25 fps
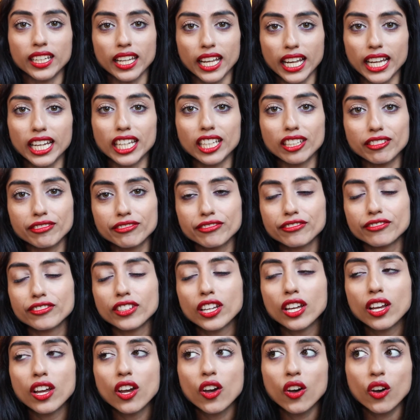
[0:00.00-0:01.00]
life
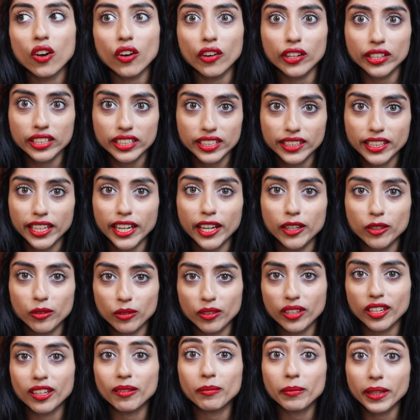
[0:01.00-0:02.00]
on a
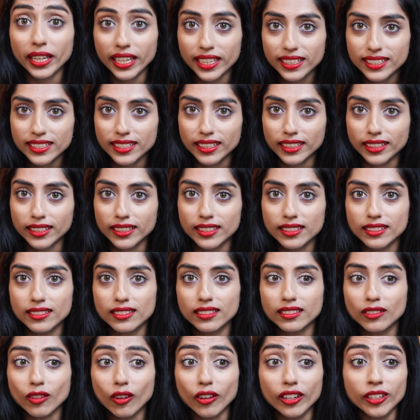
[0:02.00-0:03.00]
day-to-day
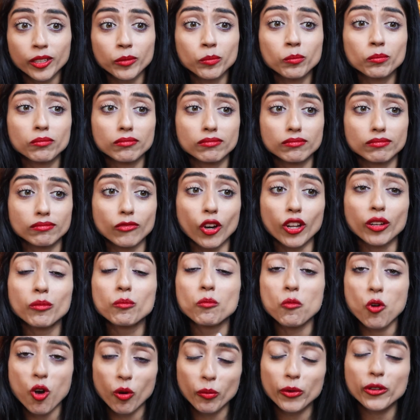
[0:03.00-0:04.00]
basis, on a
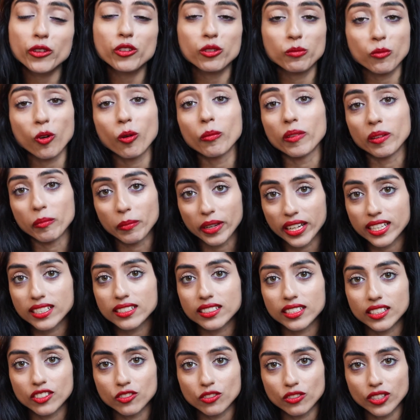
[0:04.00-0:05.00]
moment-to-moment
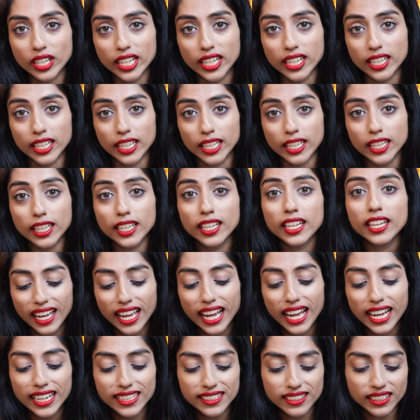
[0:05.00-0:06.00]
basis, really,
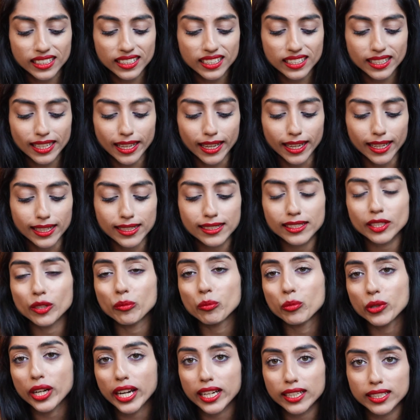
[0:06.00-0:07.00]
as it says, a
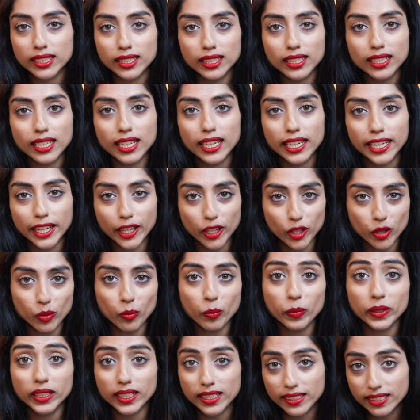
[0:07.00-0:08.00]
practical guide to
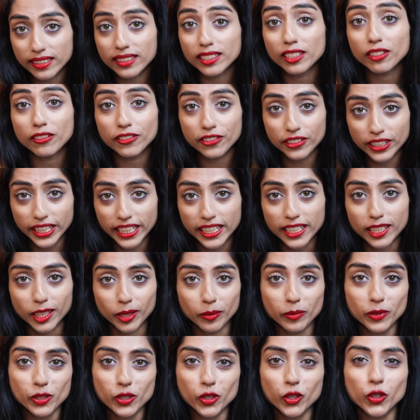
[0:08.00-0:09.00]
personal
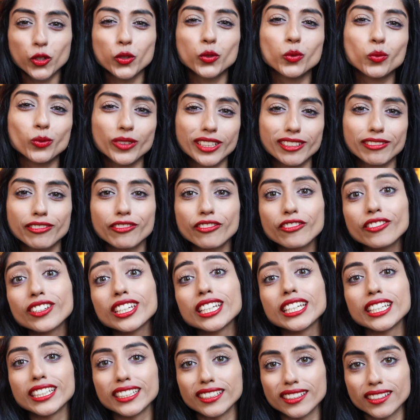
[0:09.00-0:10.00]
freedom. So you will
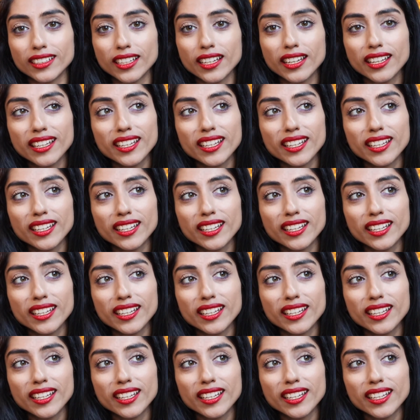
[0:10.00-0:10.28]
feel